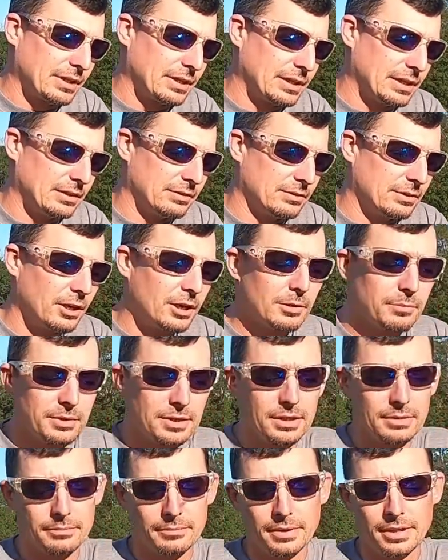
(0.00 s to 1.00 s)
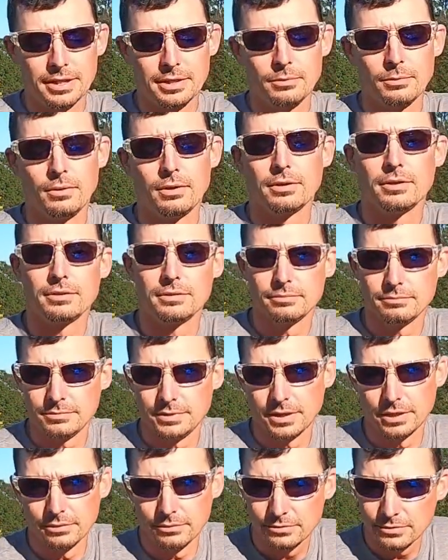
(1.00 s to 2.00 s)
in turbulent muddy water,
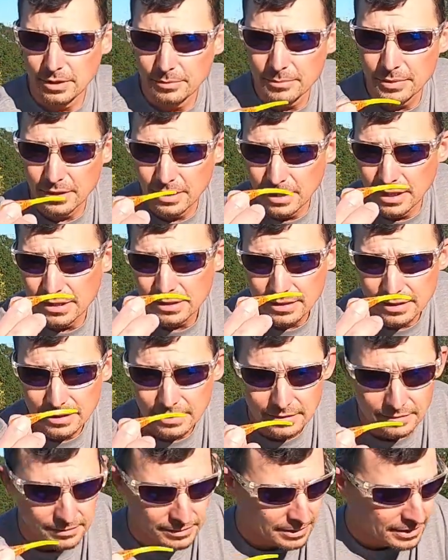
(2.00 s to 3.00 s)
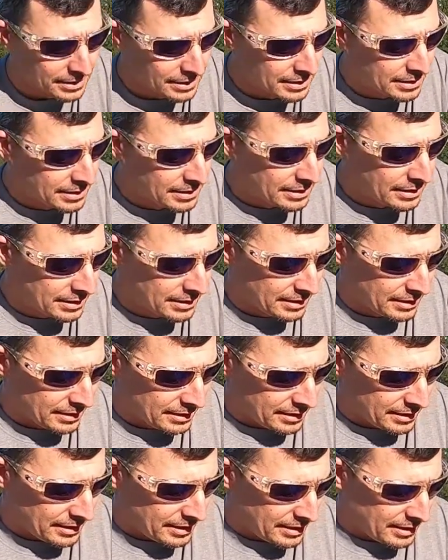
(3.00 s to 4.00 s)
something like this.
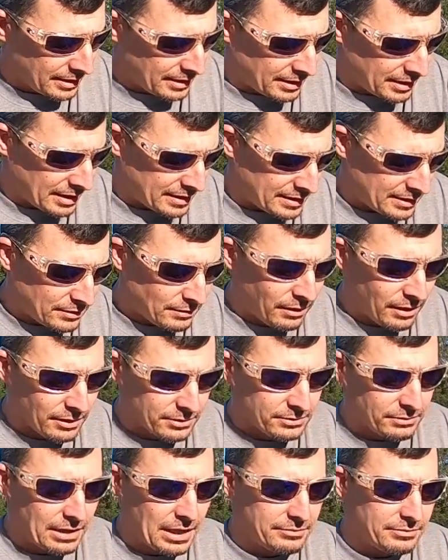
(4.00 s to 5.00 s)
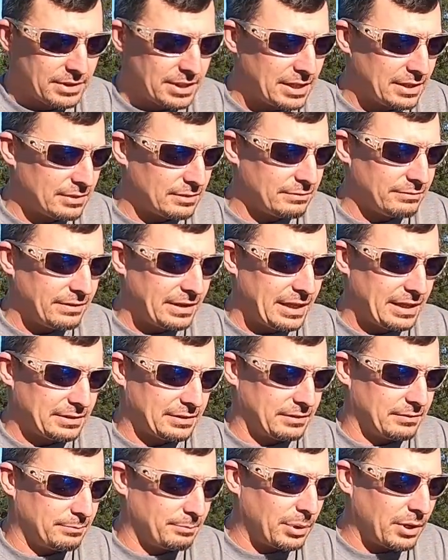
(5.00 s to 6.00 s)
And then you also have to get in the
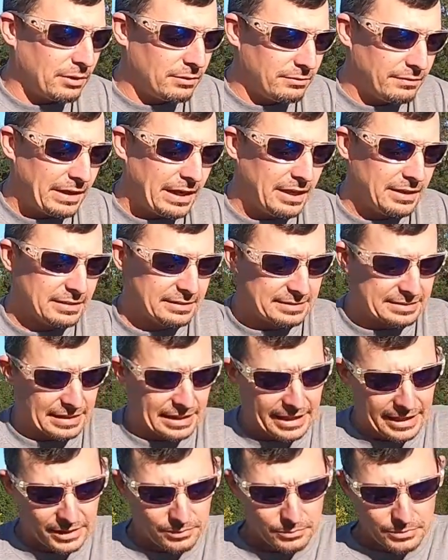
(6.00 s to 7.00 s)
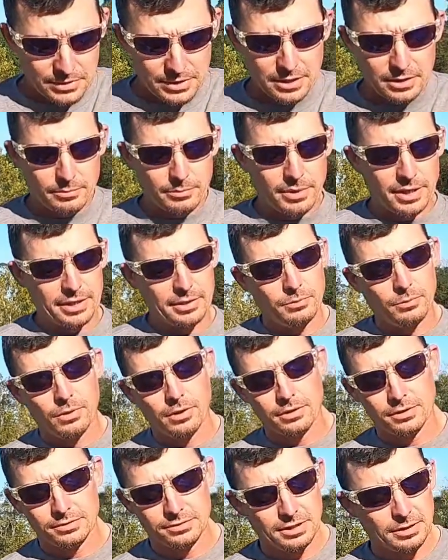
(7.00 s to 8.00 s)
fact of profile and size. When you get in muddy
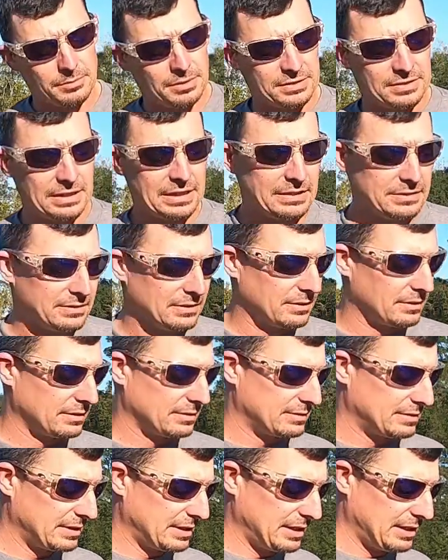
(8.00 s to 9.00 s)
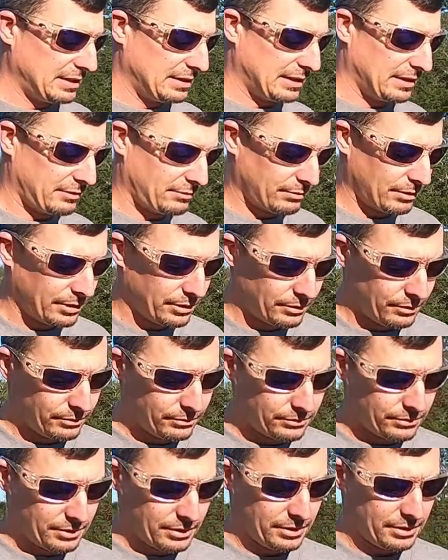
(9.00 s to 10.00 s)
water, something that's easier to see, that
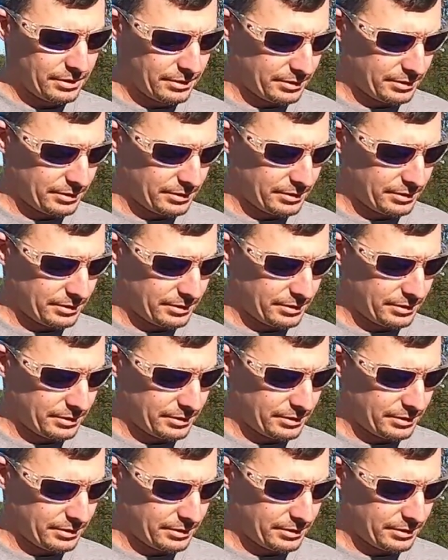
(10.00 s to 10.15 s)
throws